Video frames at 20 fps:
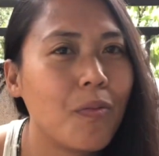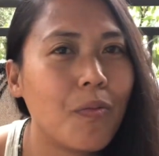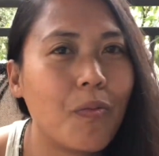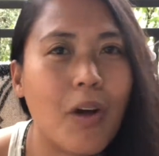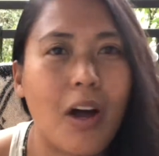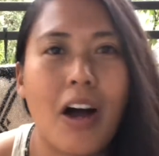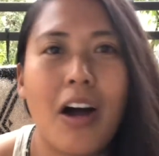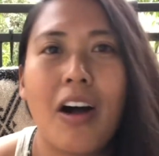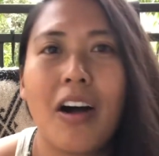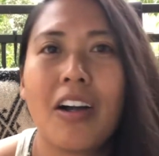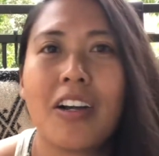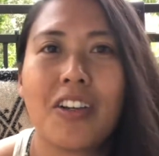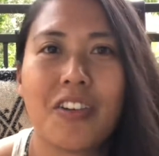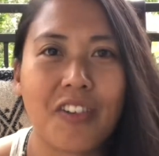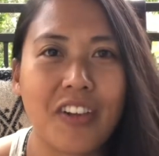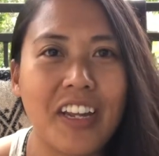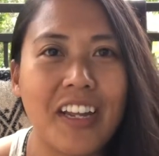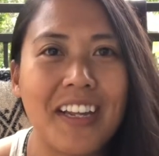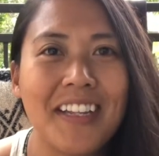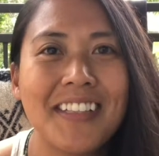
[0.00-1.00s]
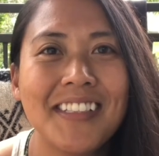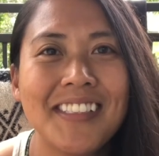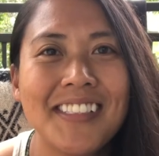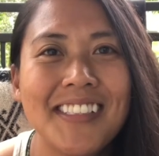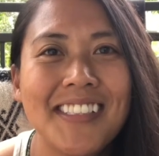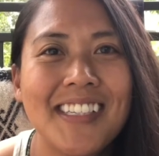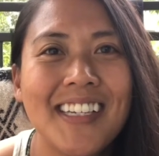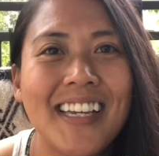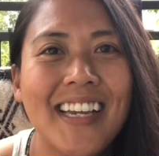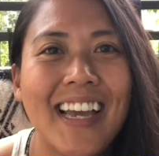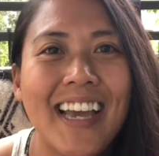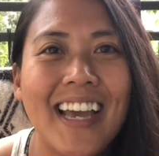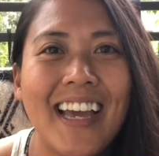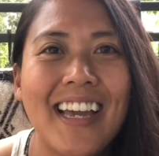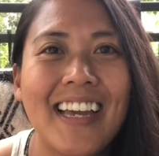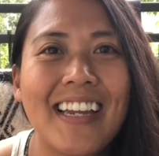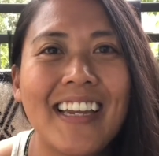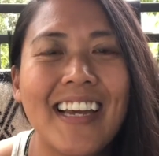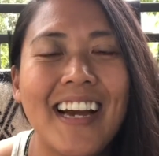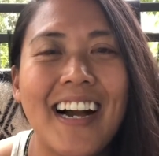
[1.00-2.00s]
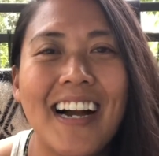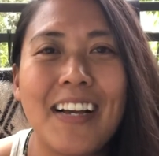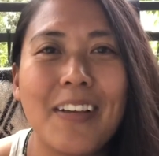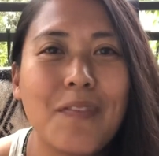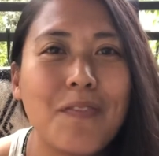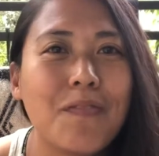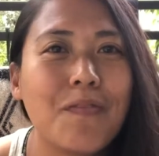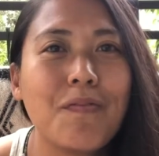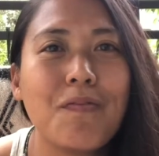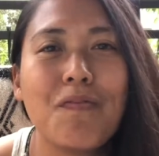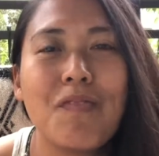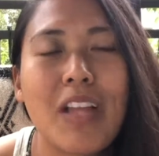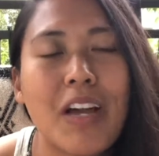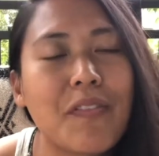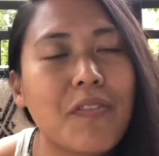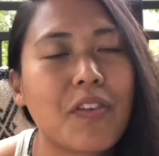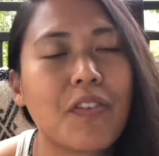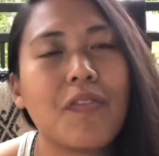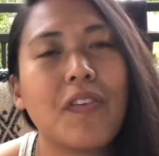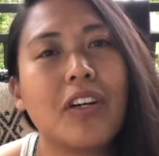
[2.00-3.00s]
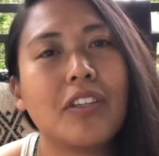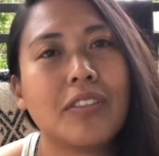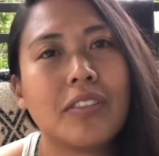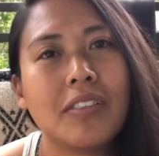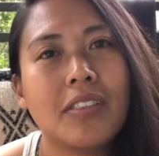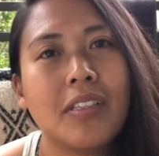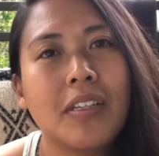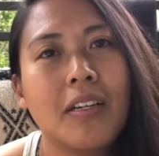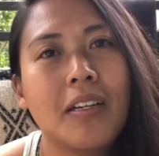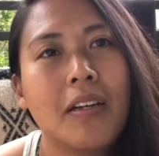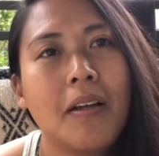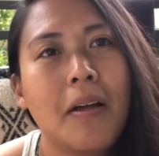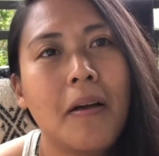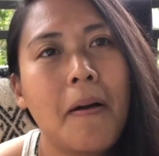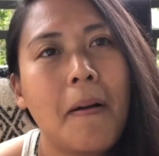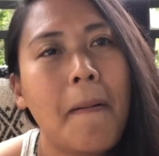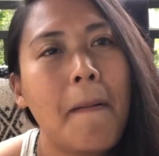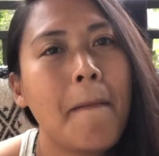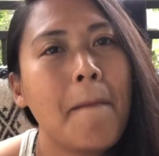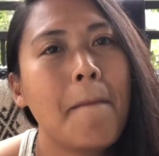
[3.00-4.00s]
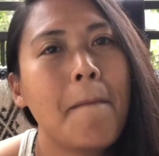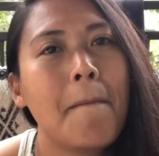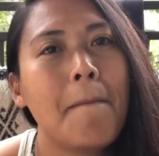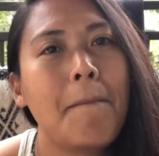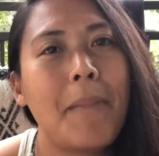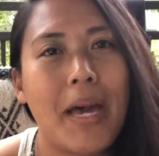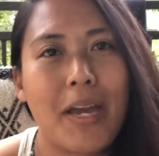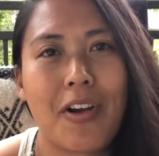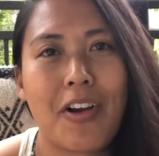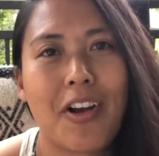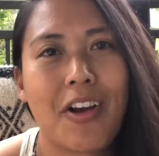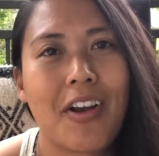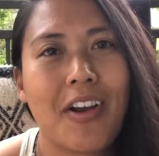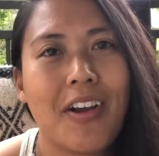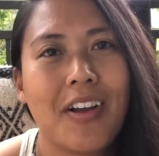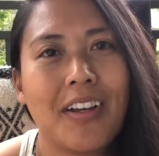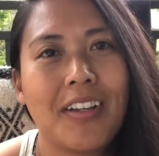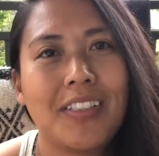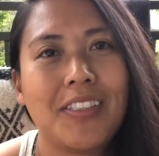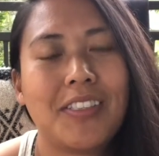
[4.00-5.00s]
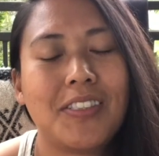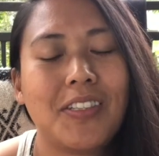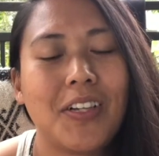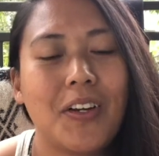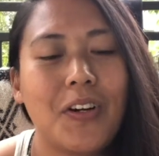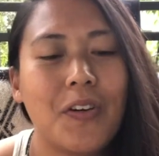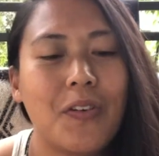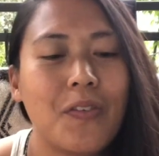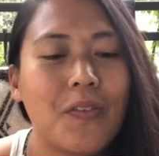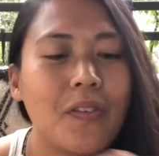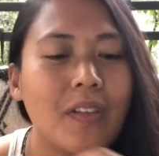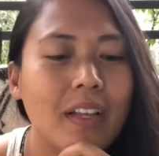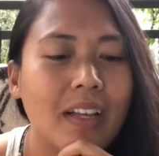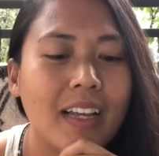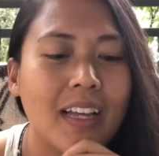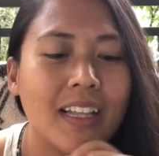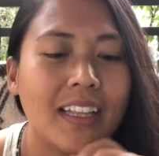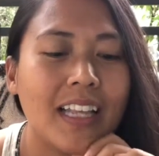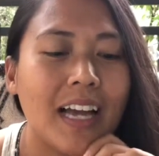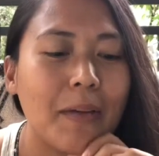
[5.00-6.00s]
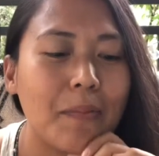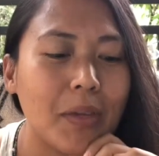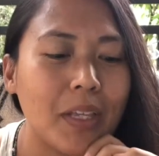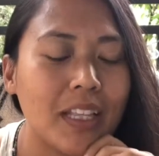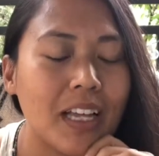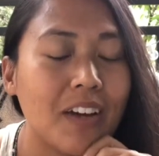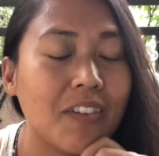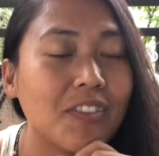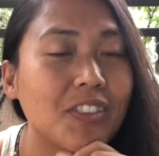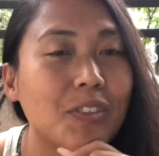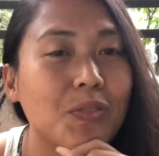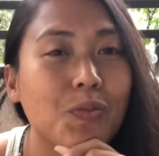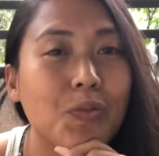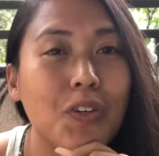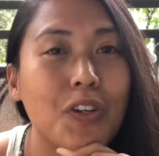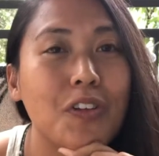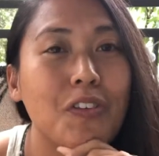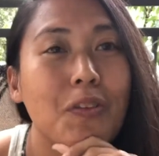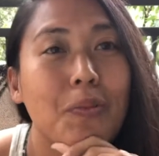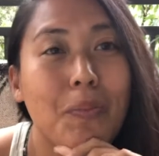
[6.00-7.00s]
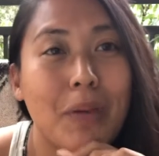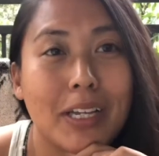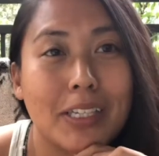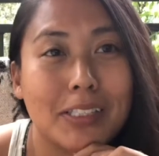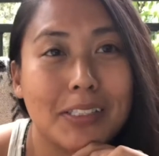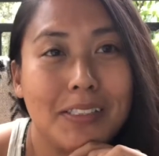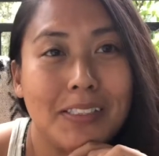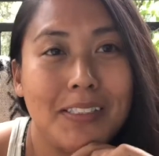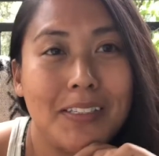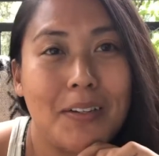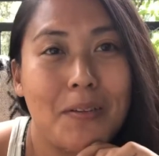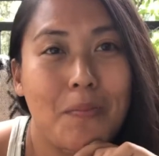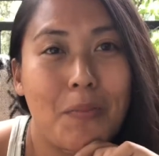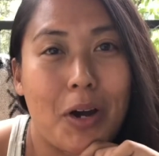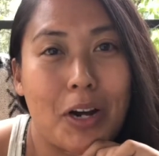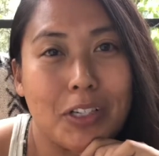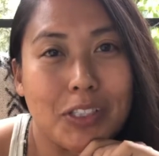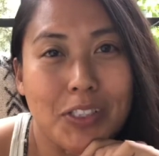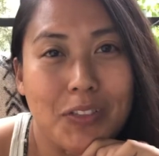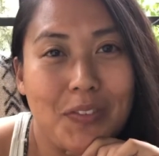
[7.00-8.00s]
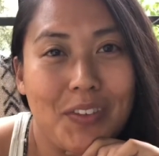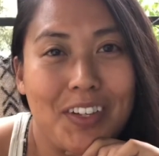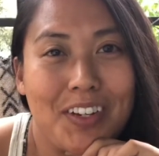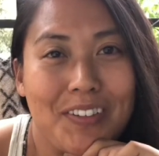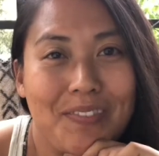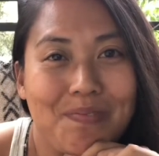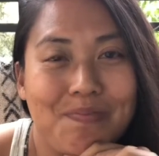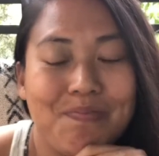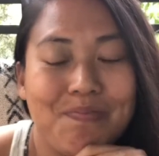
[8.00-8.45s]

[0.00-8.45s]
raw greens, and I've never felt better. So, I mean, that was one of the best parts of it.